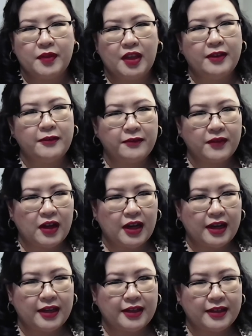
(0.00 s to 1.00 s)
if
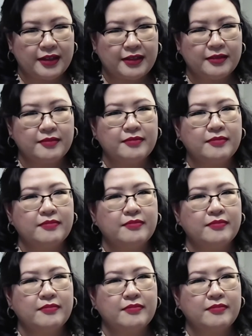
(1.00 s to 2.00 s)
I
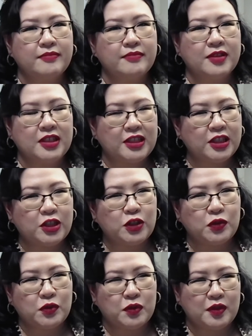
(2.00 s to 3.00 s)

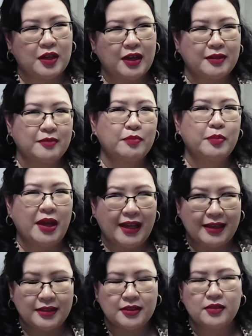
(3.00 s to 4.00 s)
continue that
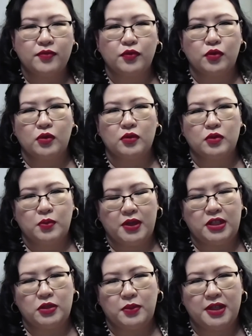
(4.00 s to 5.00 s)
pace for
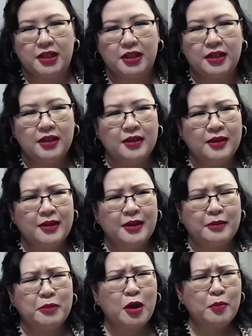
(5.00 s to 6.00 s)
2020.
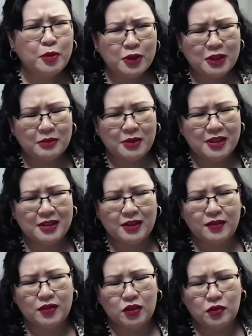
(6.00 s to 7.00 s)
I'm not pushing
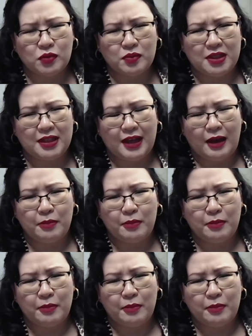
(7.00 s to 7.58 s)
myself to read that